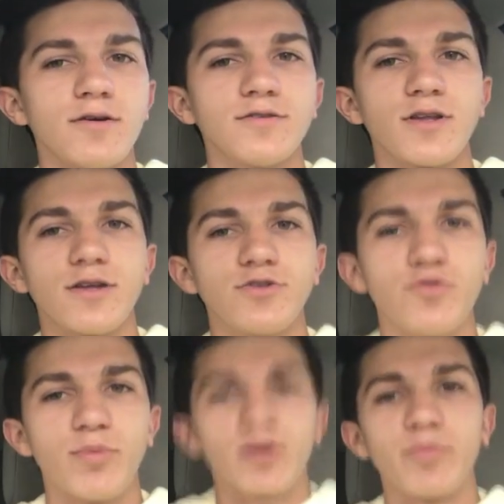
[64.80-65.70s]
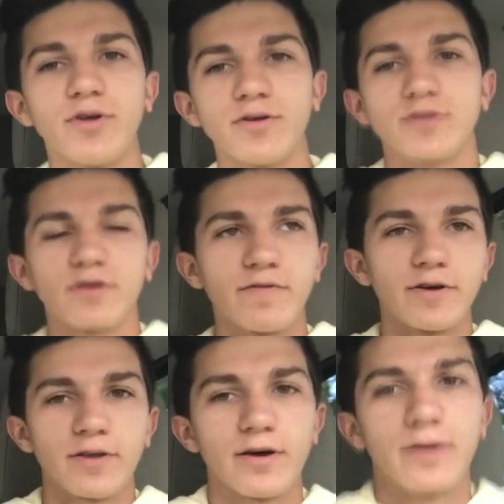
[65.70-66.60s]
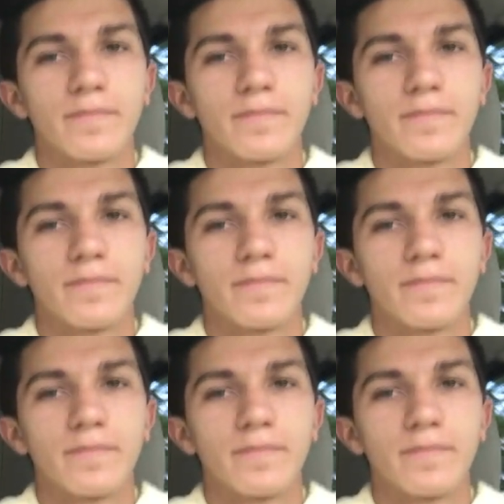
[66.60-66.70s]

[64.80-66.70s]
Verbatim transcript: It's not too bumpy and stuff like that.